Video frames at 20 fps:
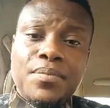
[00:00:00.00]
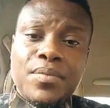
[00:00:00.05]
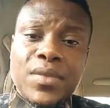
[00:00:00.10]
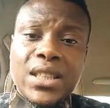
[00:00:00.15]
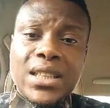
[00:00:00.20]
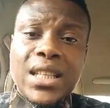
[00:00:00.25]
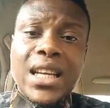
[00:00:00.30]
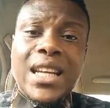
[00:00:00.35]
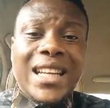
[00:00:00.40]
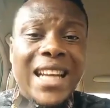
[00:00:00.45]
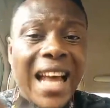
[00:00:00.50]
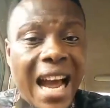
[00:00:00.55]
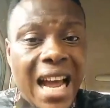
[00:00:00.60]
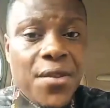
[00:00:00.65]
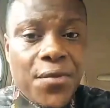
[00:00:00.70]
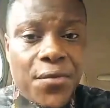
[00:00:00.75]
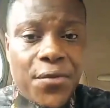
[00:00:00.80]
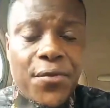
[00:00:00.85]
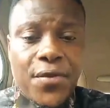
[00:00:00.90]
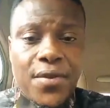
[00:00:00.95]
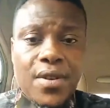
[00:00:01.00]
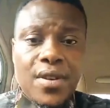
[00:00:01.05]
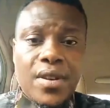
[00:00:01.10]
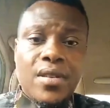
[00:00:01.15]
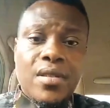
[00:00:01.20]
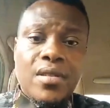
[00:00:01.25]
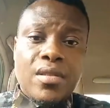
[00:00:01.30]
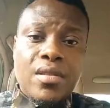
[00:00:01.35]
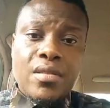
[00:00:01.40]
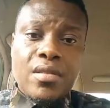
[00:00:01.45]
life
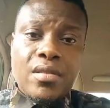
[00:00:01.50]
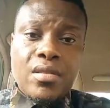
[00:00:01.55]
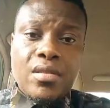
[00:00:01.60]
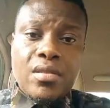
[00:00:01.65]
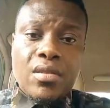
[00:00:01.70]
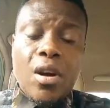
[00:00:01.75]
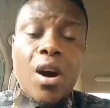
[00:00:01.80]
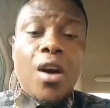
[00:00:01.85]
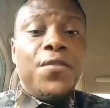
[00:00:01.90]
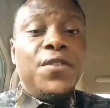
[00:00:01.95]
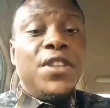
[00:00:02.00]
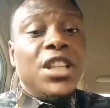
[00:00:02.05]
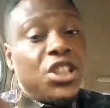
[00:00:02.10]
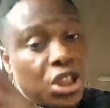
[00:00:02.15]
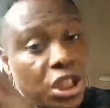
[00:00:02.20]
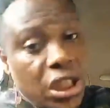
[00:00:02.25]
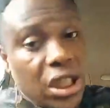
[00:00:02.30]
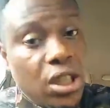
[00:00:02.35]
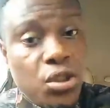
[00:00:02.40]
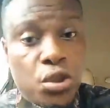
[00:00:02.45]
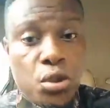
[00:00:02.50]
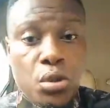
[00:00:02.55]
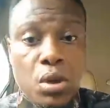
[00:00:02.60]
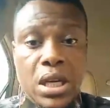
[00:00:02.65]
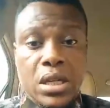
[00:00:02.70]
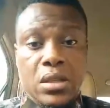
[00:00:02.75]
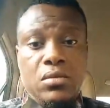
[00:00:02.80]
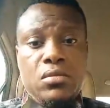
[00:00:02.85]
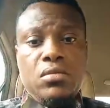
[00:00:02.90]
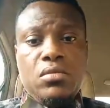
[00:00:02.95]
of the children
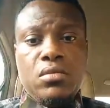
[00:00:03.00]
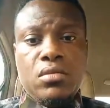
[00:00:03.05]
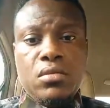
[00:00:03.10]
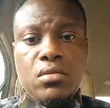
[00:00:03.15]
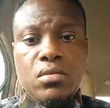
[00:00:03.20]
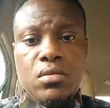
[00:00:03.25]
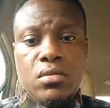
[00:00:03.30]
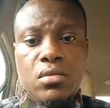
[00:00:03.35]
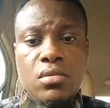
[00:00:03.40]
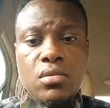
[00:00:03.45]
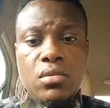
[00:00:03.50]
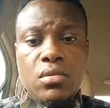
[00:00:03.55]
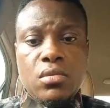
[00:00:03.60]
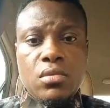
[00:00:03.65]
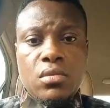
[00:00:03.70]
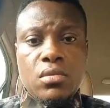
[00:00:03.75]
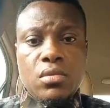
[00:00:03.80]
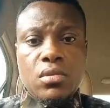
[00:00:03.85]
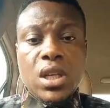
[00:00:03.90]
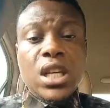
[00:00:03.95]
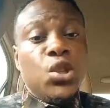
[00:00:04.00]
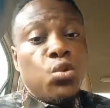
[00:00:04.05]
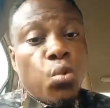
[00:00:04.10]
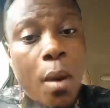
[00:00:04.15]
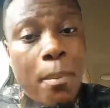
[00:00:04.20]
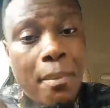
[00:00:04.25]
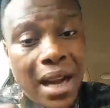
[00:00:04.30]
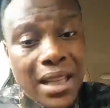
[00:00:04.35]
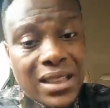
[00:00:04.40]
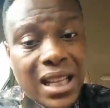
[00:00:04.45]
is
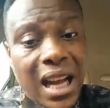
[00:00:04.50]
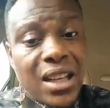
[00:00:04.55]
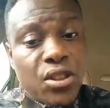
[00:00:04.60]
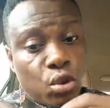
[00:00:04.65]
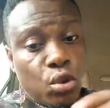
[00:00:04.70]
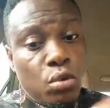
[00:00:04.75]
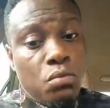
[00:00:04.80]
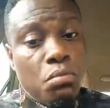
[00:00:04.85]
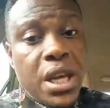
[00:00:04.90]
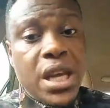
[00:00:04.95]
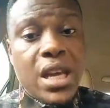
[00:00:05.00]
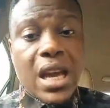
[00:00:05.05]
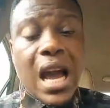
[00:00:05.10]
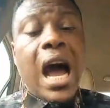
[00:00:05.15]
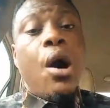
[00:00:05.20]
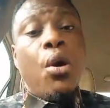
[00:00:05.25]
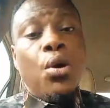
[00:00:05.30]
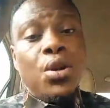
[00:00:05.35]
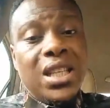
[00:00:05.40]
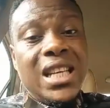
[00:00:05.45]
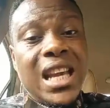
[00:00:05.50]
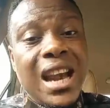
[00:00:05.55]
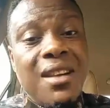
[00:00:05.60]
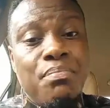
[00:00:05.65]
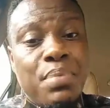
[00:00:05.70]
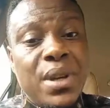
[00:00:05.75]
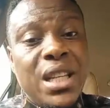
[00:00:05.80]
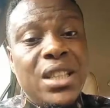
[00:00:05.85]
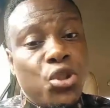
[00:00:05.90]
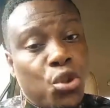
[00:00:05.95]
what matters to me. How they are
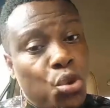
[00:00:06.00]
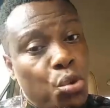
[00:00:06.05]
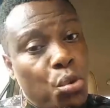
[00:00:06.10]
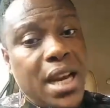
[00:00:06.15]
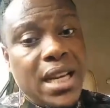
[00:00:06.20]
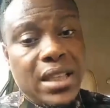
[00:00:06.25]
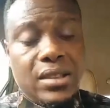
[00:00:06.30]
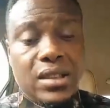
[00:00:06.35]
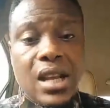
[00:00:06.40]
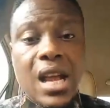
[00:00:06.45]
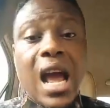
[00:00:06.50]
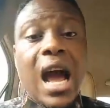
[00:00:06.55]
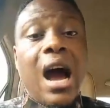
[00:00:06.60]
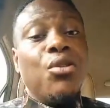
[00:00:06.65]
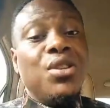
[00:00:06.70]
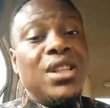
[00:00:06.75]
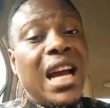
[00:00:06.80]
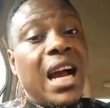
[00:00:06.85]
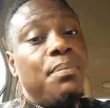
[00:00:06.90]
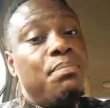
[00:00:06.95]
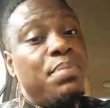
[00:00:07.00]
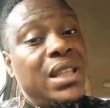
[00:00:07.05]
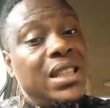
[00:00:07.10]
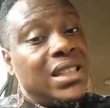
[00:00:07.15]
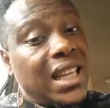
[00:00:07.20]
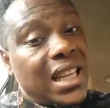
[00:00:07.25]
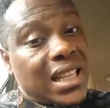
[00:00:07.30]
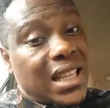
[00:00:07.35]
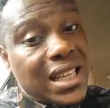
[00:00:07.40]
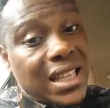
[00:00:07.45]
being trained, how they are being
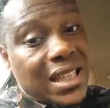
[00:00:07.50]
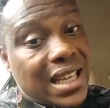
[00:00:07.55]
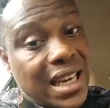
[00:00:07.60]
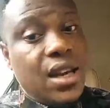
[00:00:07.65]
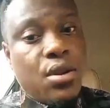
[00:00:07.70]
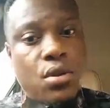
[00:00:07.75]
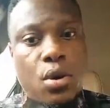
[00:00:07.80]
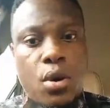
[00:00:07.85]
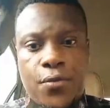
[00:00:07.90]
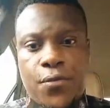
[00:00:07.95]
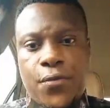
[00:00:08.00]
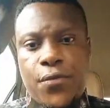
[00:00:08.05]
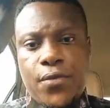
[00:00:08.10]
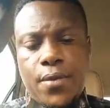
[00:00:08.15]
taken care of.